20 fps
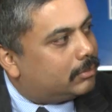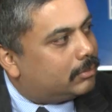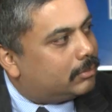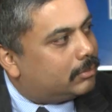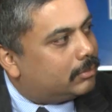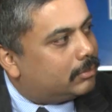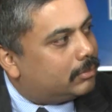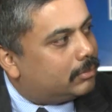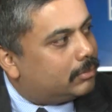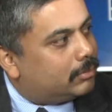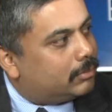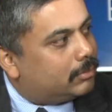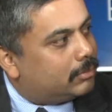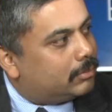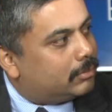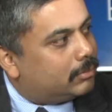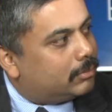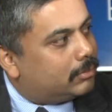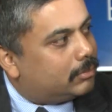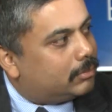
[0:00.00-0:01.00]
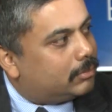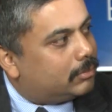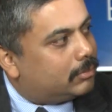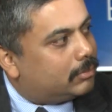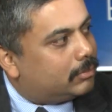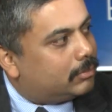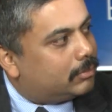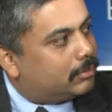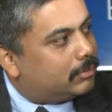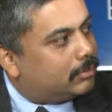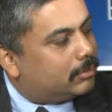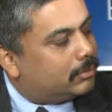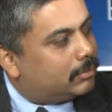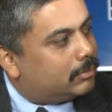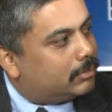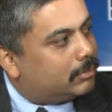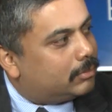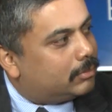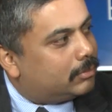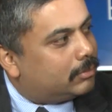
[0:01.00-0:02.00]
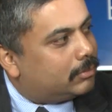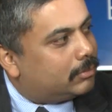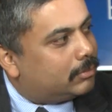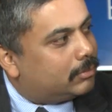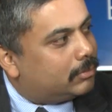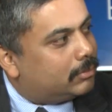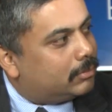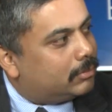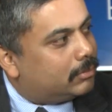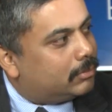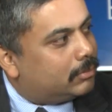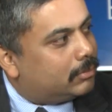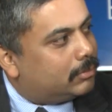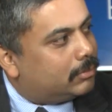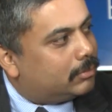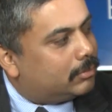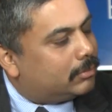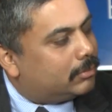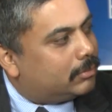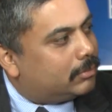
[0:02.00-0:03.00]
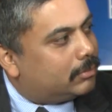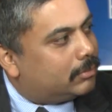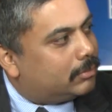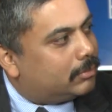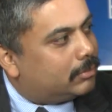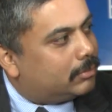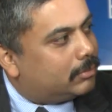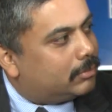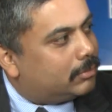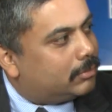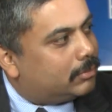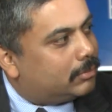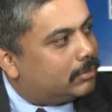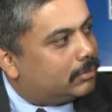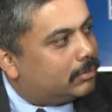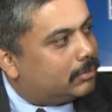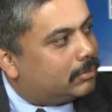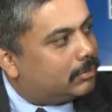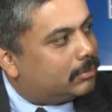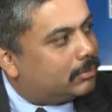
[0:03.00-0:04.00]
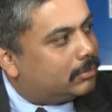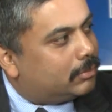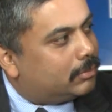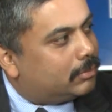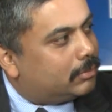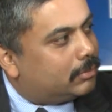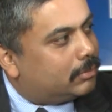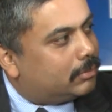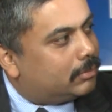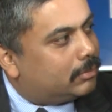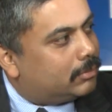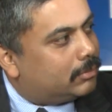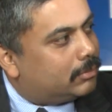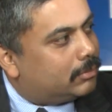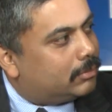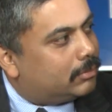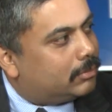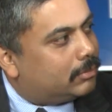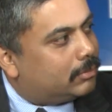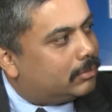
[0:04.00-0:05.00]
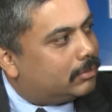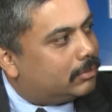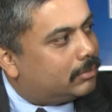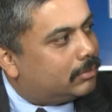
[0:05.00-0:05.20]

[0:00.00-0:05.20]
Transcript: No words are spoken by the person on screen.